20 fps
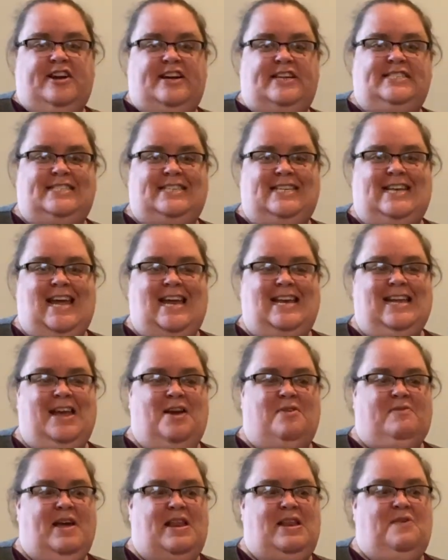hunt today to
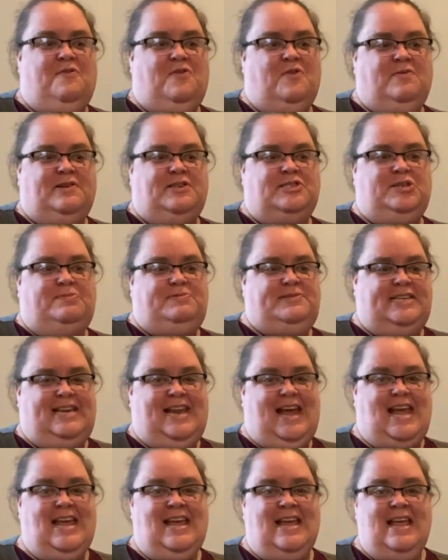get ready for worship
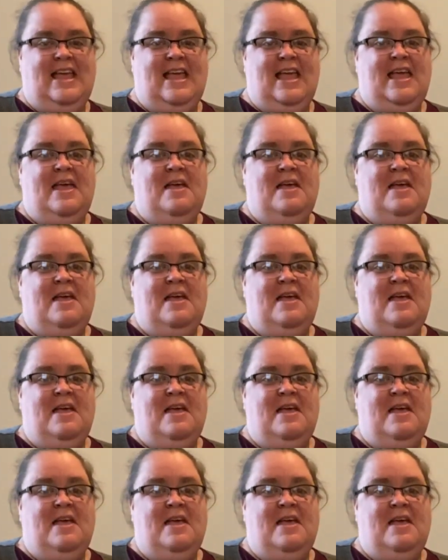tonight.